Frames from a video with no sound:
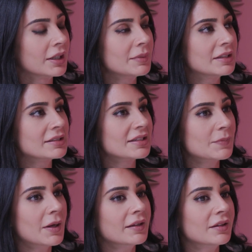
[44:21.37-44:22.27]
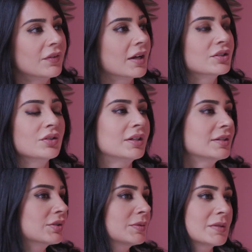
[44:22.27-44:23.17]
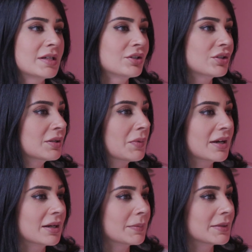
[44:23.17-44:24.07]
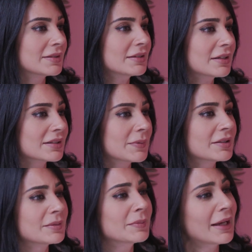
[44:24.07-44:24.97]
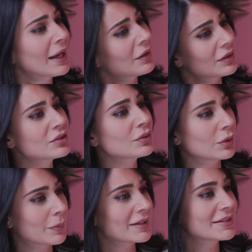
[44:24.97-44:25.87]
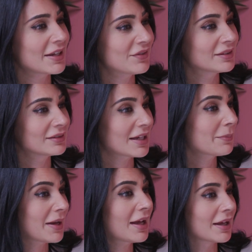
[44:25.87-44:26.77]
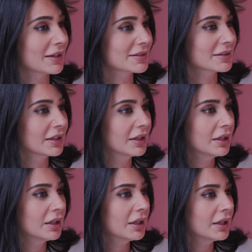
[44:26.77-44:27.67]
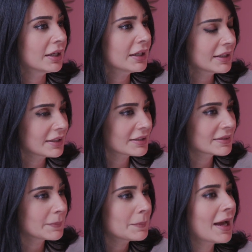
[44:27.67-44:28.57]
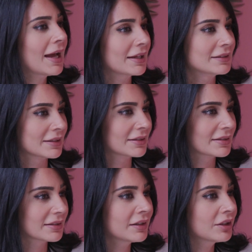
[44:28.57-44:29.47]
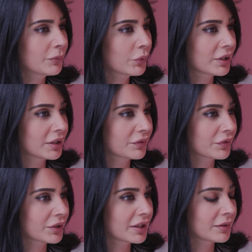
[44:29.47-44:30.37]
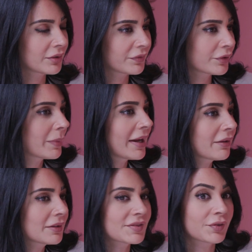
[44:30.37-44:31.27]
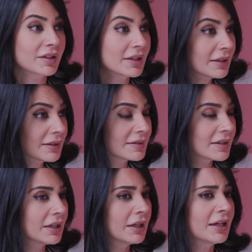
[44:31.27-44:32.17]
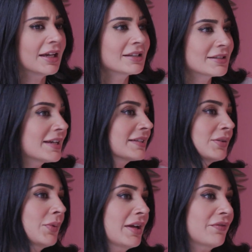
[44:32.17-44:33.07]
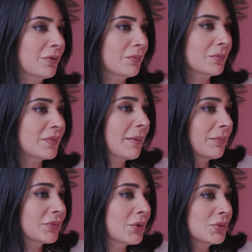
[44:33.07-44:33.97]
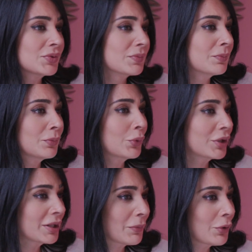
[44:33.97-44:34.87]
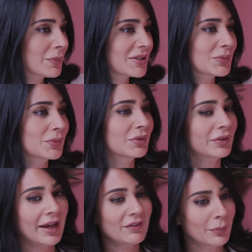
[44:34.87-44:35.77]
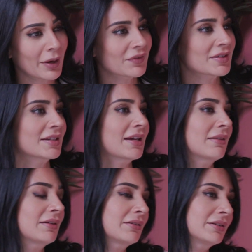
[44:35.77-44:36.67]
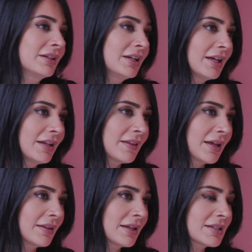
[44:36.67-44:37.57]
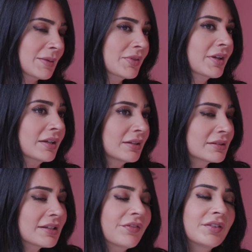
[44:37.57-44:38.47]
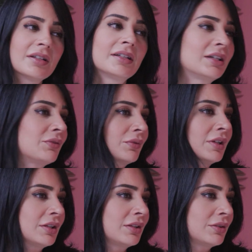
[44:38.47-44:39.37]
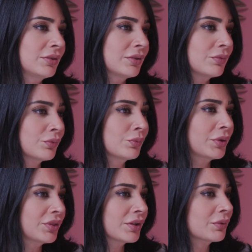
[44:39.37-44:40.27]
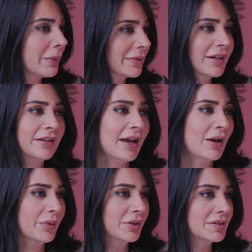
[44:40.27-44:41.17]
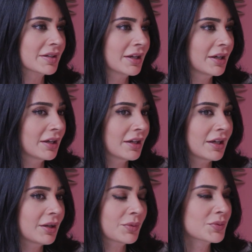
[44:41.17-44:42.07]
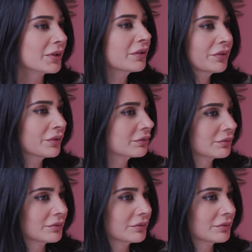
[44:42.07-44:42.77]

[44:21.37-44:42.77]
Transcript: I mean, despite the fact your kids could potentially wake up at 6, but to be out the door by 7, 10 past, it is madness in the morning for parents, for kids. It takes away from those morning moments when having breakfast together and that type of thing. And definitely in with the Ramadan hours, it was wonderful.